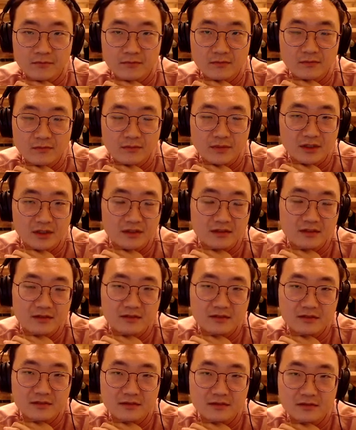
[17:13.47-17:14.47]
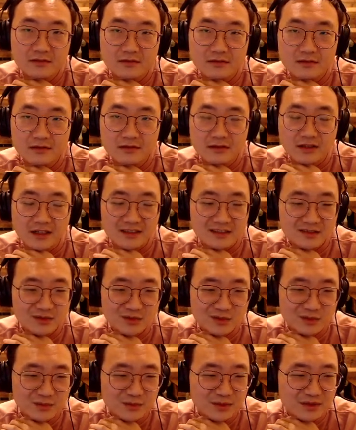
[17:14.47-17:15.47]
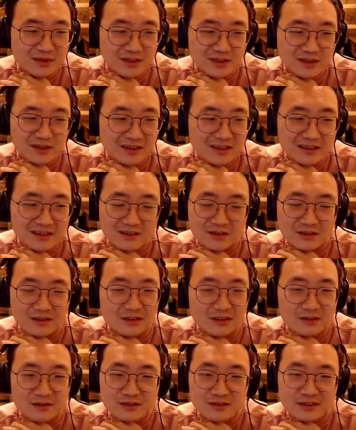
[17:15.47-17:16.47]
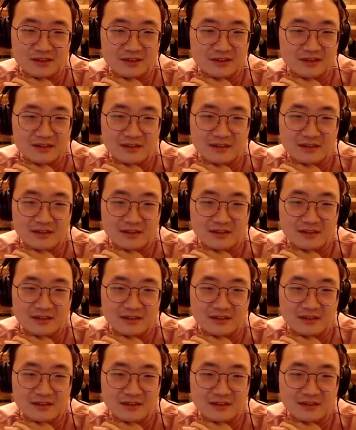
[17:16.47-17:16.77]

But I just want to be, I don't know, it's just...